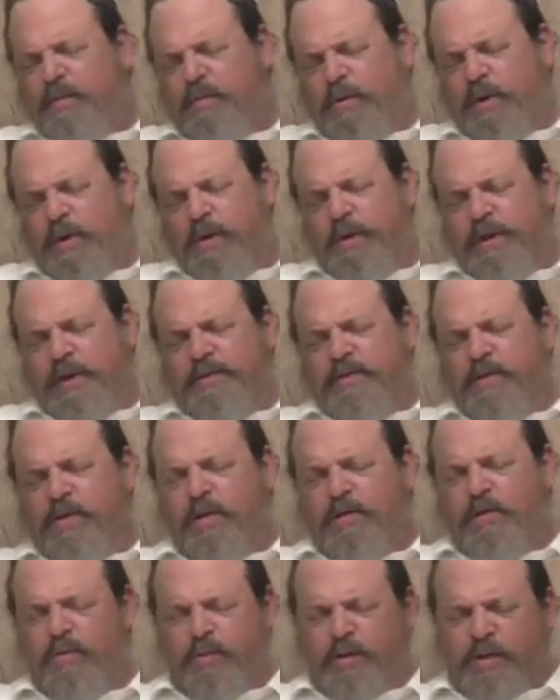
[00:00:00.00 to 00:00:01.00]
Whether that's
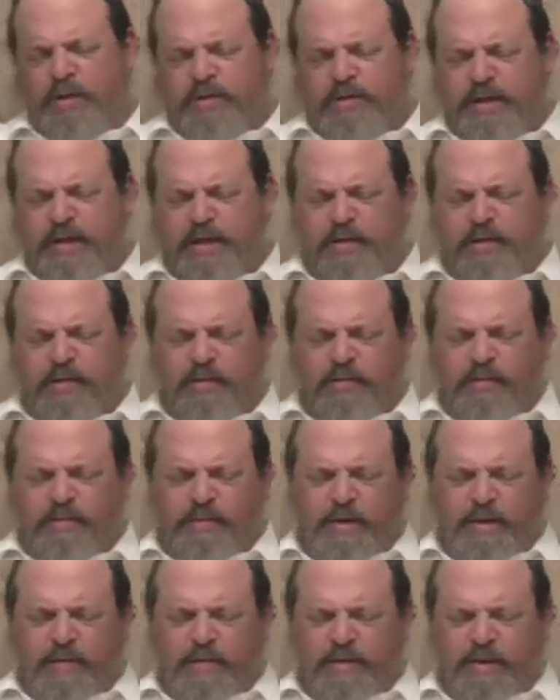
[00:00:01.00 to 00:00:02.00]
called a real tikkun,
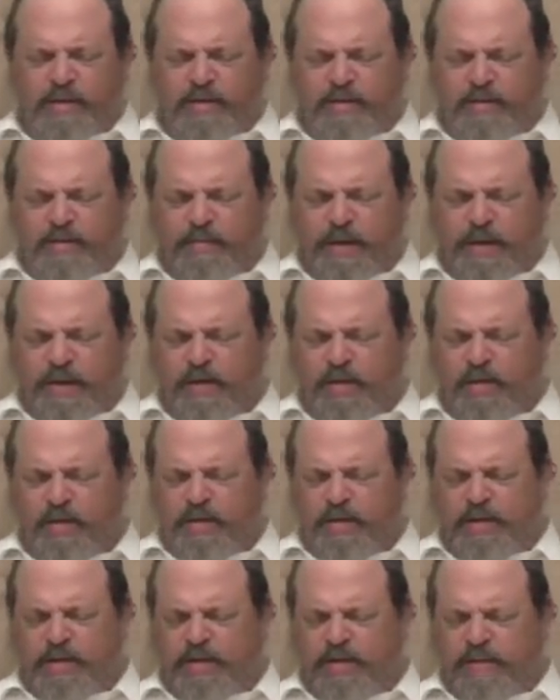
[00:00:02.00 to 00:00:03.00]
maybe there's a
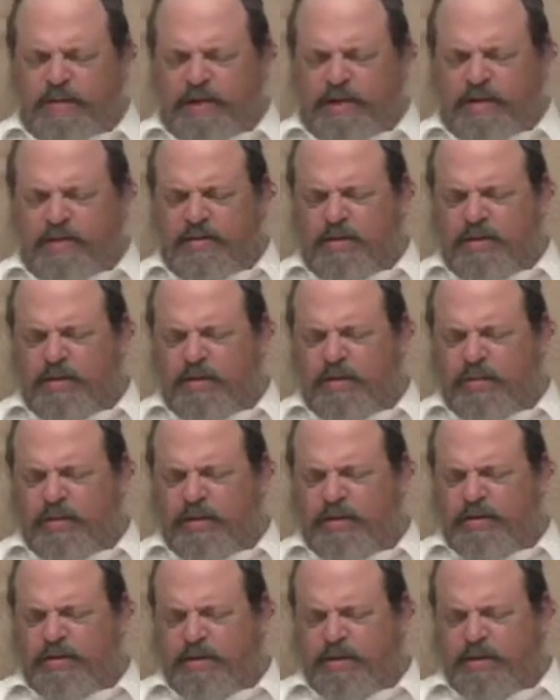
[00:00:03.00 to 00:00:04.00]
focus if that's called a
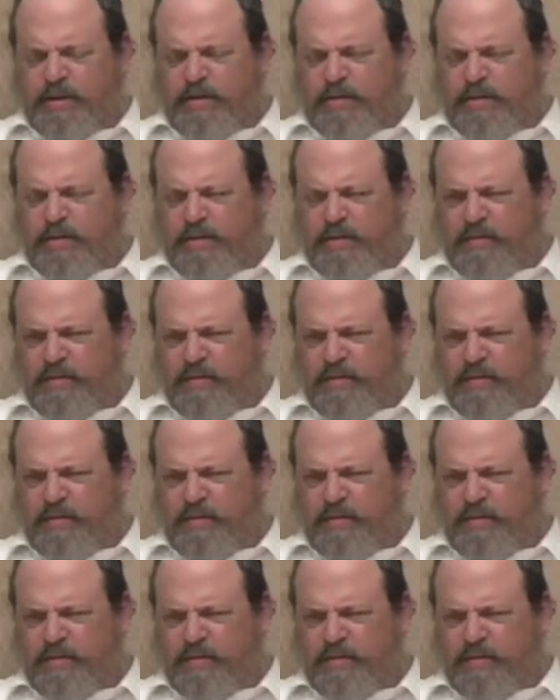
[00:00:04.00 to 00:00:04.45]
real tikkun.